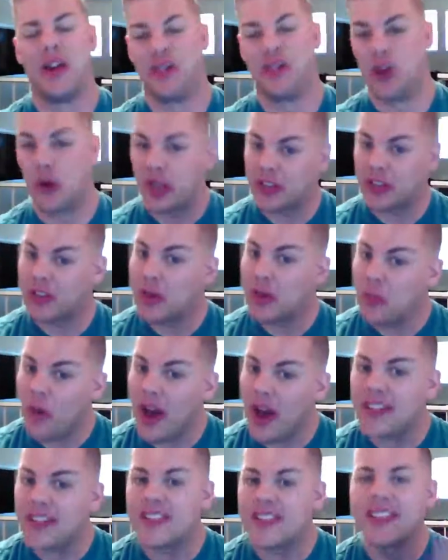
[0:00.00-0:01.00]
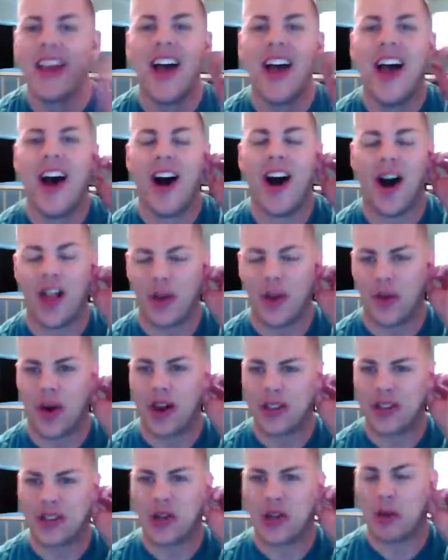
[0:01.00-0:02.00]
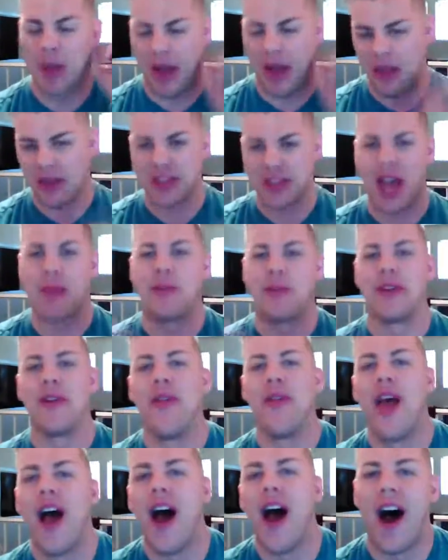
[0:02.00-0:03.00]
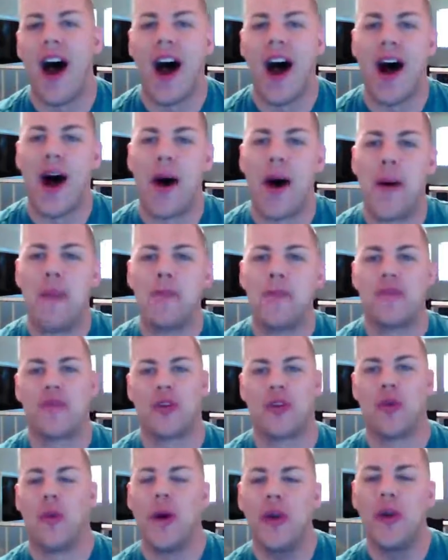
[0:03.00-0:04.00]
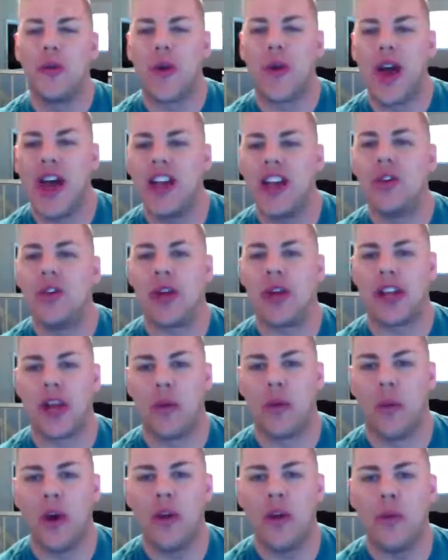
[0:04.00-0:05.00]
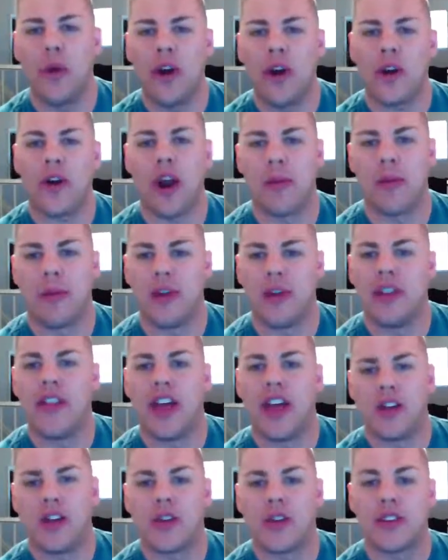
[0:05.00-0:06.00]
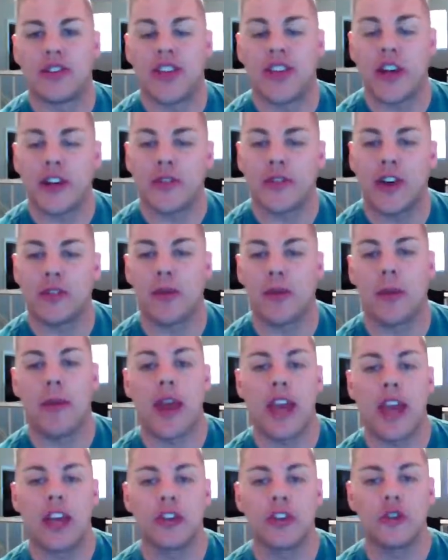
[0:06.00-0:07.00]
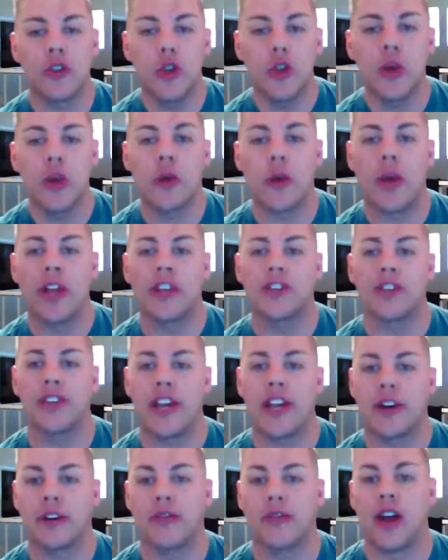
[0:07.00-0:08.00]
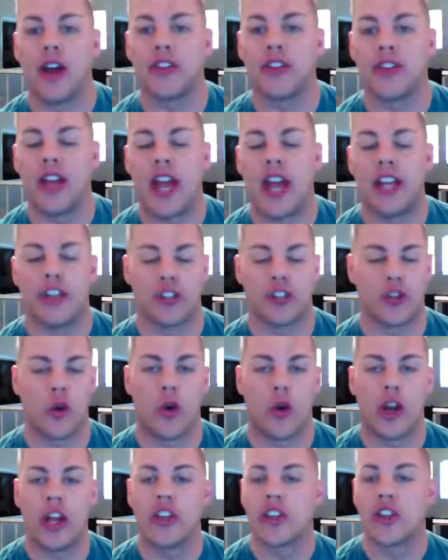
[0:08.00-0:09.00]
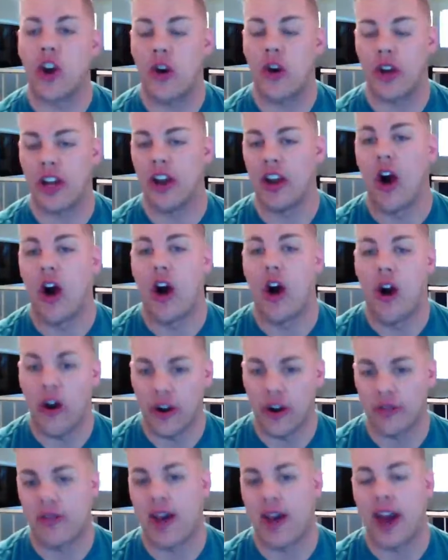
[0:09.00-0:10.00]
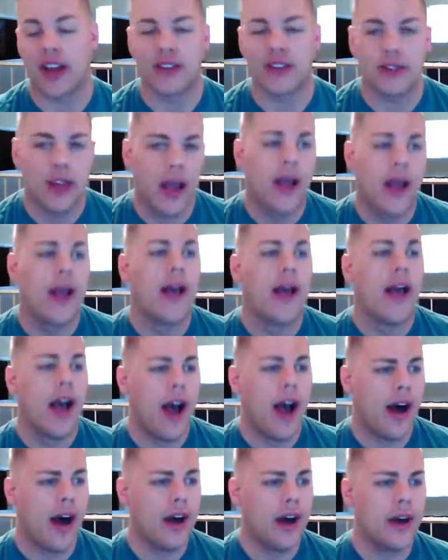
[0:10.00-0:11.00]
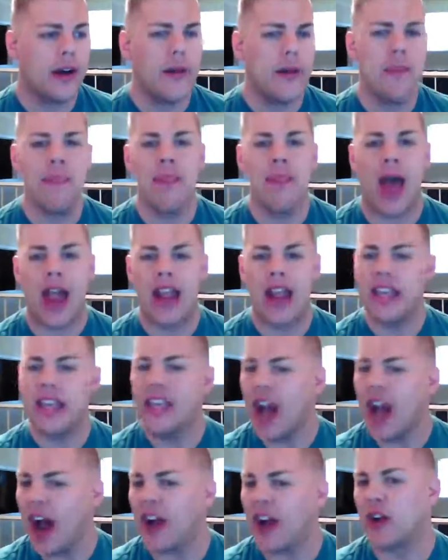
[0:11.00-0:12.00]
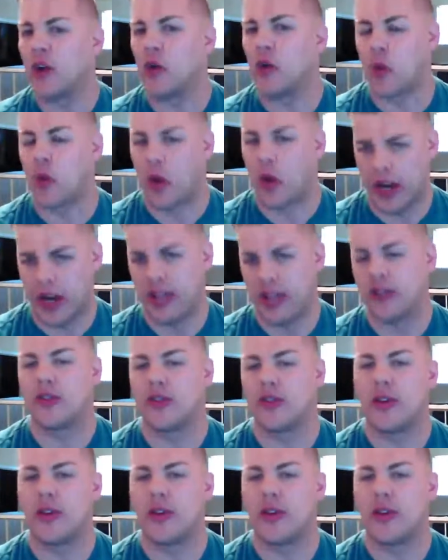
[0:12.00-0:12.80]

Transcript: Don't get them wet, otherwise, bad things happen. For 1 red, you get a 1/1 gremlin that you can sacrifice by paying 2 in a red to sacrifice it and destroy target artifact. Not great.